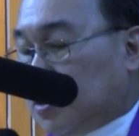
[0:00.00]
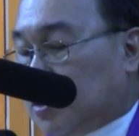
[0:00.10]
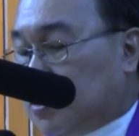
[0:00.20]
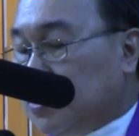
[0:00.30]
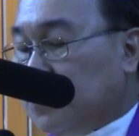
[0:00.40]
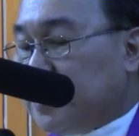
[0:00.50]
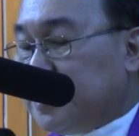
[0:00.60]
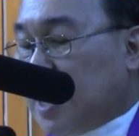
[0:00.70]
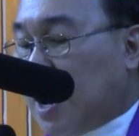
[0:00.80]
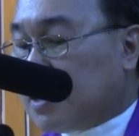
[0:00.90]
You were
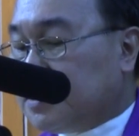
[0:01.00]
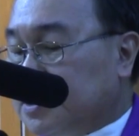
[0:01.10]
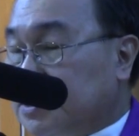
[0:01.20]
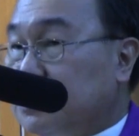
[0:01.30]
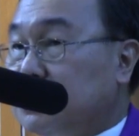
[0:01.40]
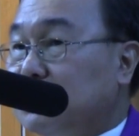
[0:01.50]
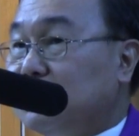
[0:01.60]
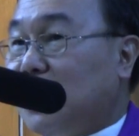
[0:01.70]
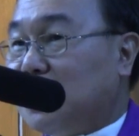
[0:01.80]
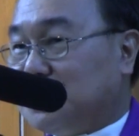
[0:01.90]
darkness
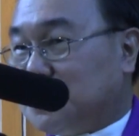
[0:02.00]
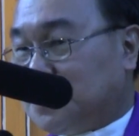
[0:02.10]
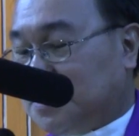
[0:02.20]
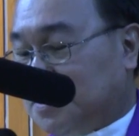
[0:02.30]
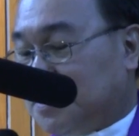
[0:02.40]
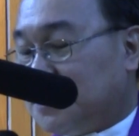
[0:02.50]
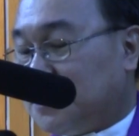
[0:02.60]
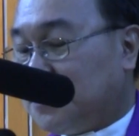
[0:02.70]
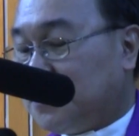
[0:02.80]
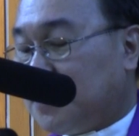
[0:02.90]
once,
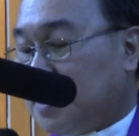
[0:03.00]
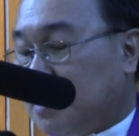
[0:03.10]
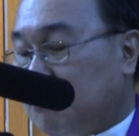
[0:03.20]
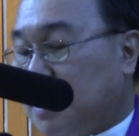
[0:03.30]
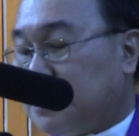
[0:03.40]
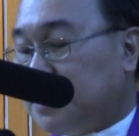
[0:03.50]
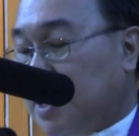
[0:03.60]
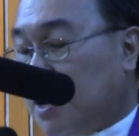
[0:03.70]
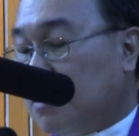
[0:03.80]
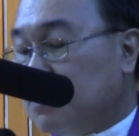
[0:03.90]
but
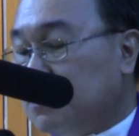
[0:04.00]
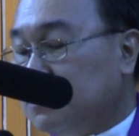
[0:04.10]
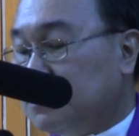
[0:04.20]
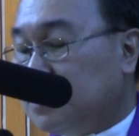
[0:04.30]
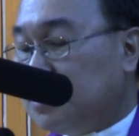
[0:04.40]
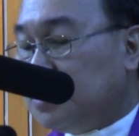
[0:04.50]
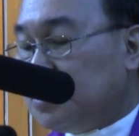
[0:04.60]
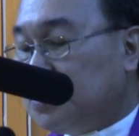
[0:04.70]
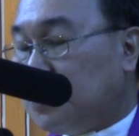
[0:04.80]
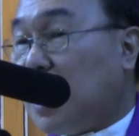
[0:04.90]
now
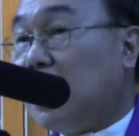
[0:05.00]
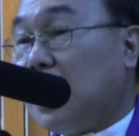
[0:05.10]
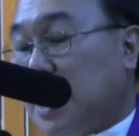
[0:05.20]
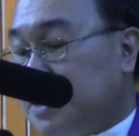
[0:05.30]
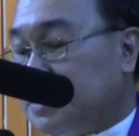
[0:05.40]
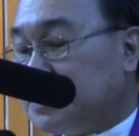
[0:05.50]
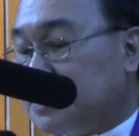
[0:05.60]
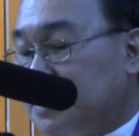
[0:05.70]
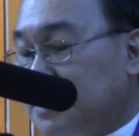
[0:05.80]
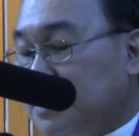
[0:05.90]
you are
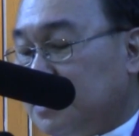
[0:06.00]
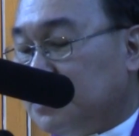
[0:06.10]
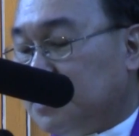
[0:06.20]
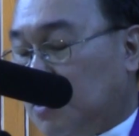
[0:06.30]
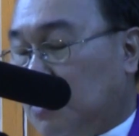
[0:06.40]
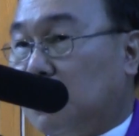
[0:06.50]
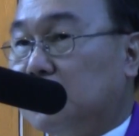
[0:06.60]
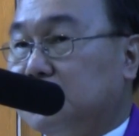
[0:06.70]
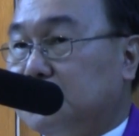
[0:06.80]
light in the Lord.